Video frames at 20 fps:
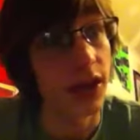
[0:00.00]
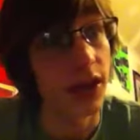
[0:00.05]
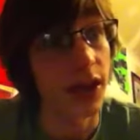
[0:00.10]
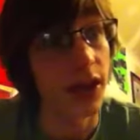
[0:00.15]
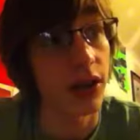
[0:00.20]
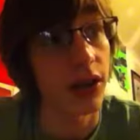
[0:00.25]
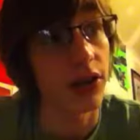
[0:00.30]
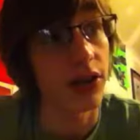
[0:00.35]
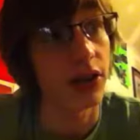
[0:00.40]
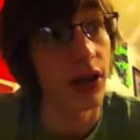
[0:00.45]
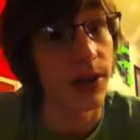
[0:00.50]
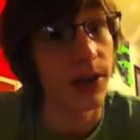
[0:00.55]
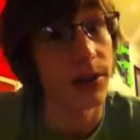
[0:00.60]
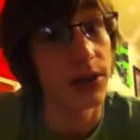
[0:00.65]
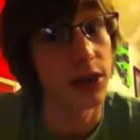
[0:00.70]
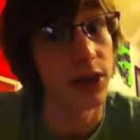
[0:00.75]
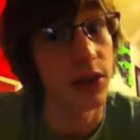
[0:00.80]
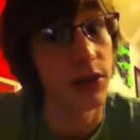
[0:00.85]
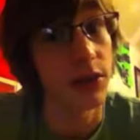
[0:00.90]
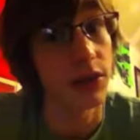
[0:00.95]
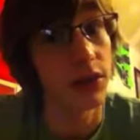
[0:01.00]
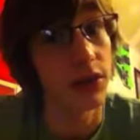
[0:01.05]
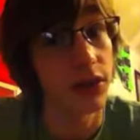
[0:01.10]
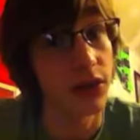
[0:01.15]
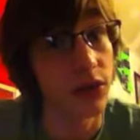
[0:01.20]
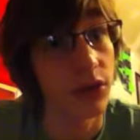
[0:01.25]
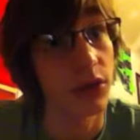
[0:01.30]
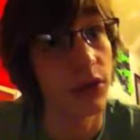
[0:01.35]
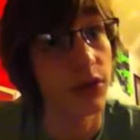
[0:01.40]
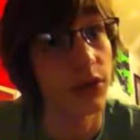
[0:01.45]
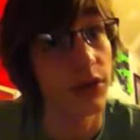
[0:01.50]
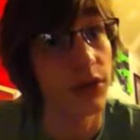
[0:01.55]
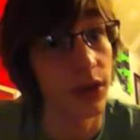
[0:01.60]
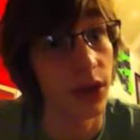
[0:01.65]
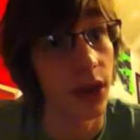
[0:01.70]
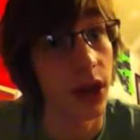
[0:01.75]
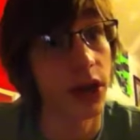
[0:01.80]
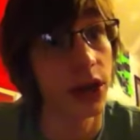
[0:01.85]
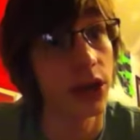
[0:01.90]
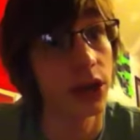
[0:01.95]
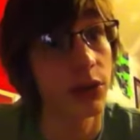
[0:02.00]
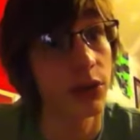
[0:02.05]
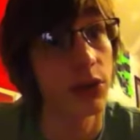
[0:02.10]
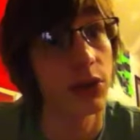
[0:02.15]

and I had a sloppy joe at school for lunch,